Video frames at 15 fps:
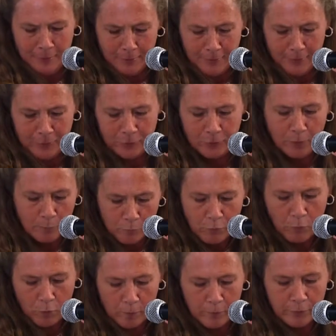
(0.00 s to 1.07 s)
uh, some
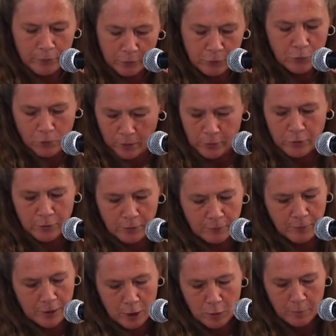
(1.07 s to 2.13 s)
form of destruction of
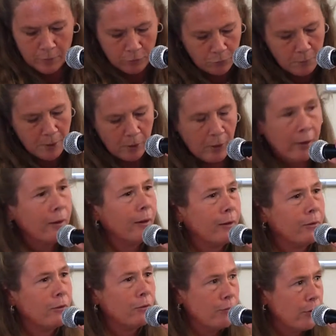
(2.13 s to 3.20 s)
the human spirit
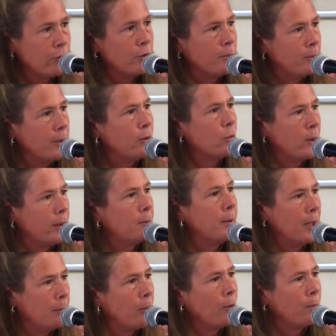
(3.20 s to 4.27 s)
and division between
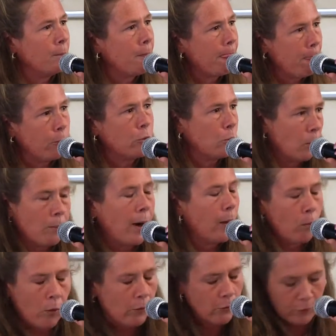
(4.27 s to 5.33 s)
people. Those were my
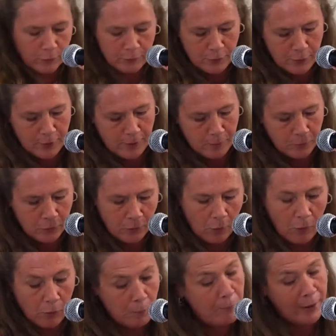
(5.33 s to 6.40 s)
worst of times.
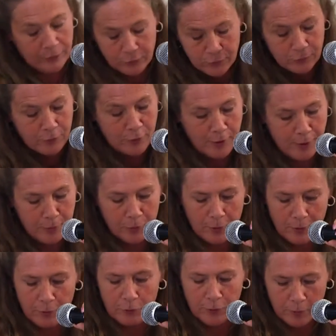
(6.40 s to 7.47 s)
All the best of times
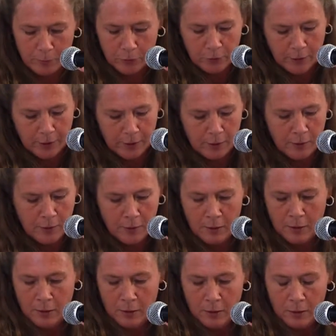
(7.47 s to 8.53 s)
on the flip side
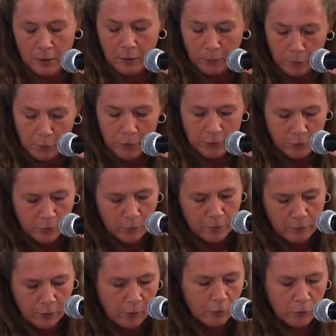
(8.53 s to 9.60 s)
in the prison
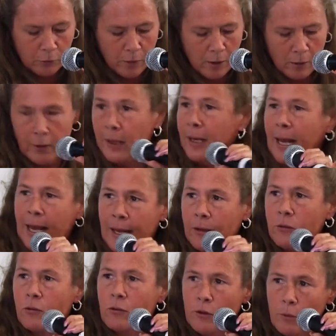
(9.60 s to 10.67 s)
revolved around
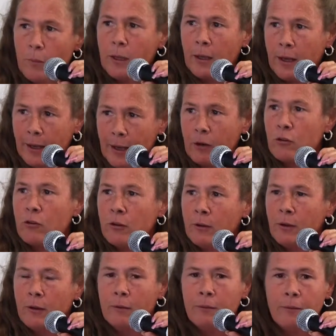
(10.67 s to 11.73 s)
enhanced human connection
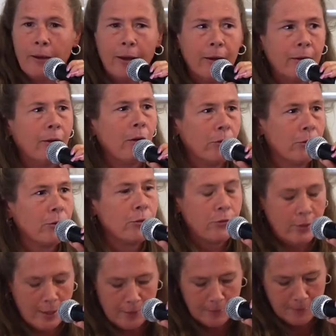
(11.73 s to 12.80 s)
and, and
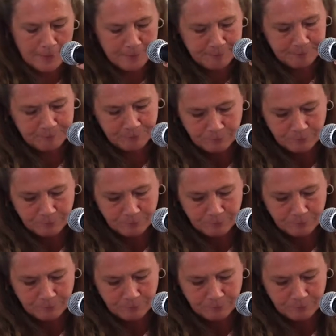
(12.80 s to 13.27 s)
understanding.